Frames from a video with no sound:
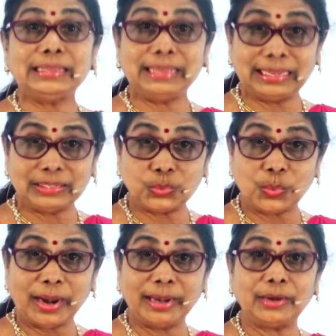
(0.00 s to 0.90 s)
Yes,
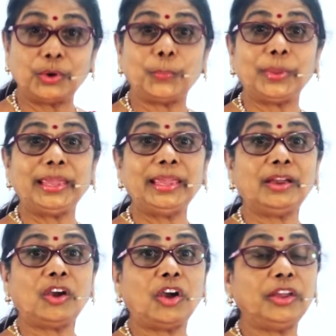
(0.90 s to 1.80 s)
1 rupee
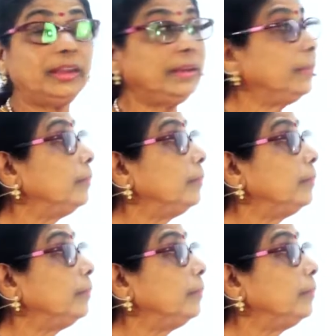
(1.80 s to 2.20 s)
coin.